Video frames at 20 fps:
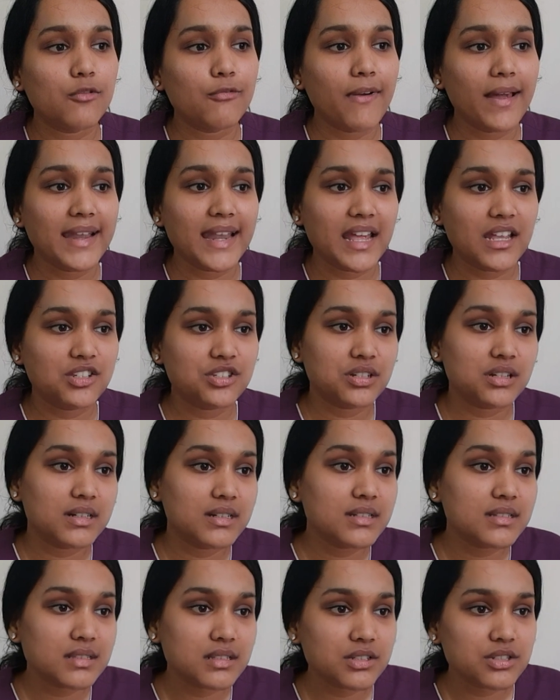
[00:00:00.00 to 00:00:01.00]
financial
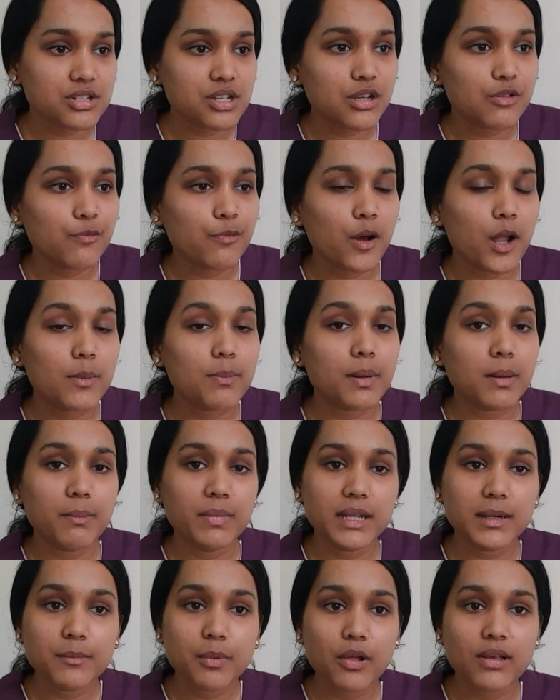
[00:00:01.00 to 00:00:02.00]
decision for
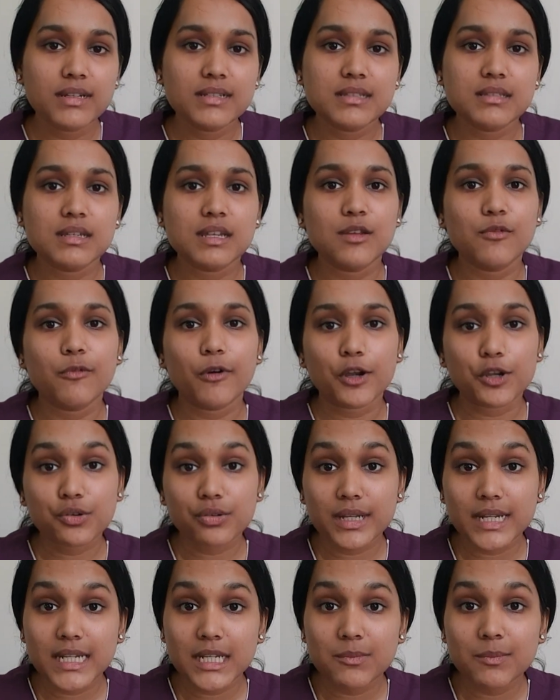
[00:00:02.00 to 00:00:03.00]
public policy, for
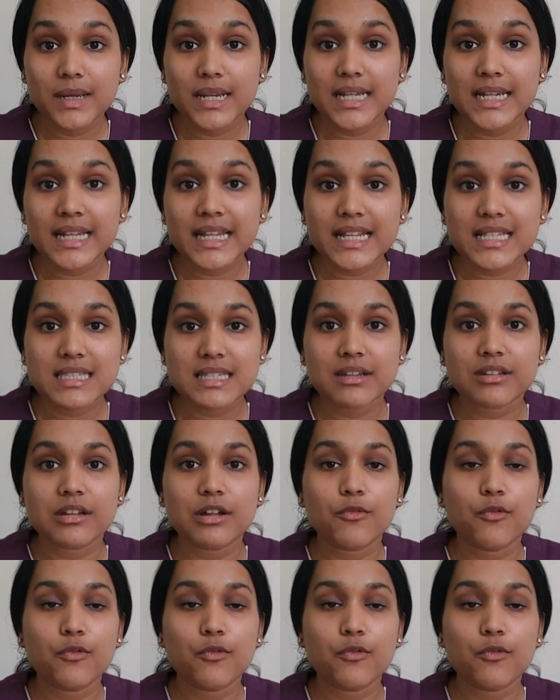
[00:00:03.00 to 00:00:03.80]
treatment, etc.